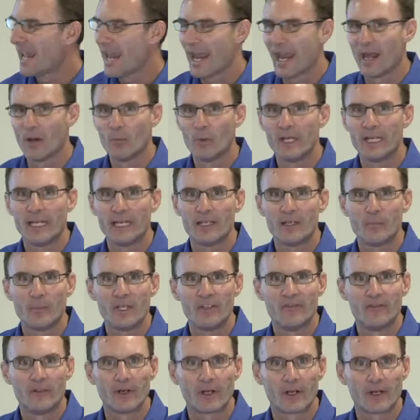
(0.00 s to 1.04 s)
and we need to
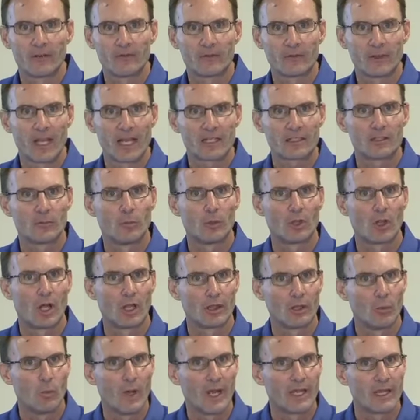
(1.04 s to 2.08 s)
be very flexible
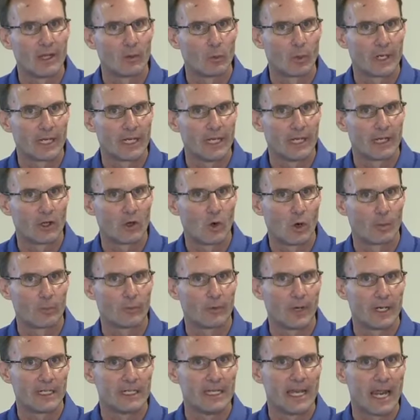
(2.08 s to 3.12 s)
on the way that we're going to
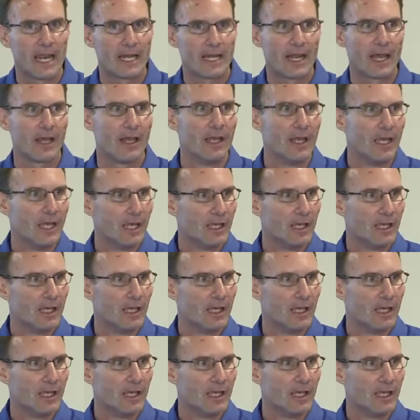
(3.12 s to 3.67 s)
incorporate data.